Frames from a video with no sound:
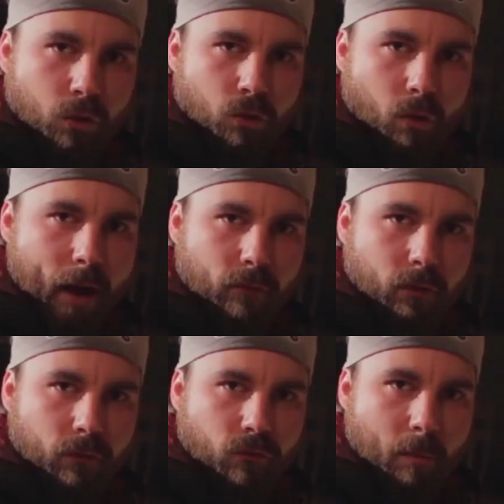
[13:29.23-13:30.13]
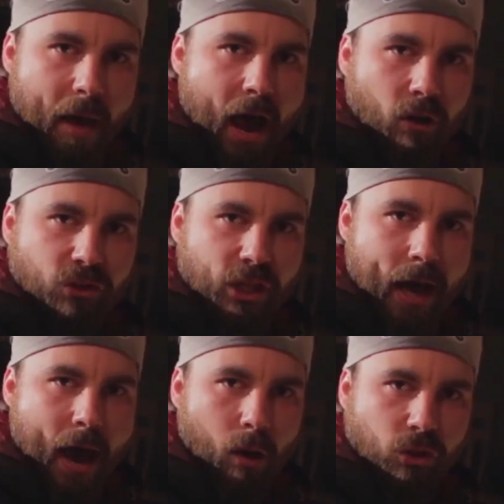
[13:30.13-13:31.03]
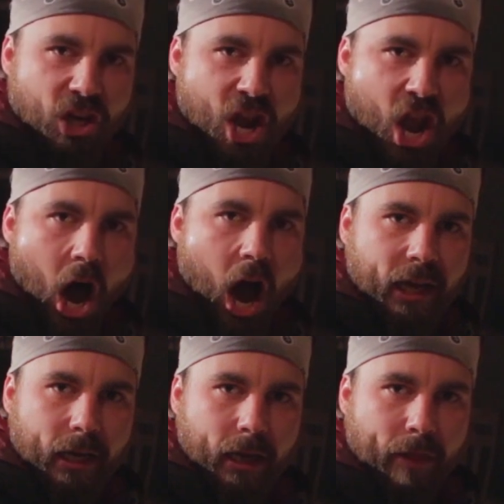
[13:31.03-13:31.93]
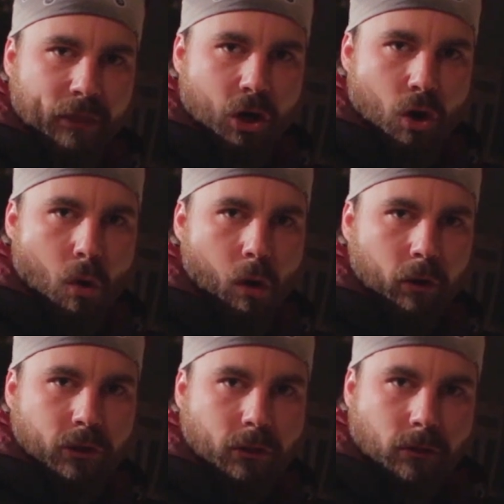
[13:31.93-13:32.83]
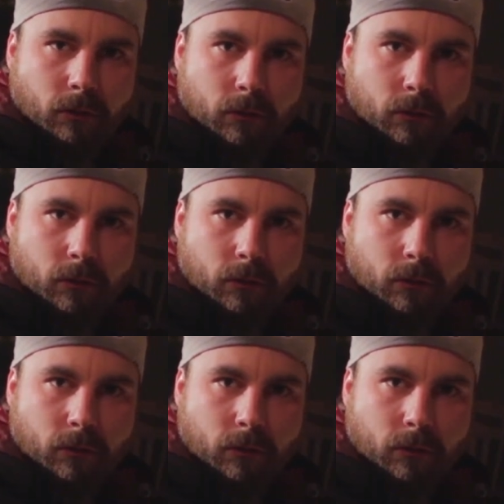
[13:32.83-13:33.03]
travel from house to house, knocking at the doors.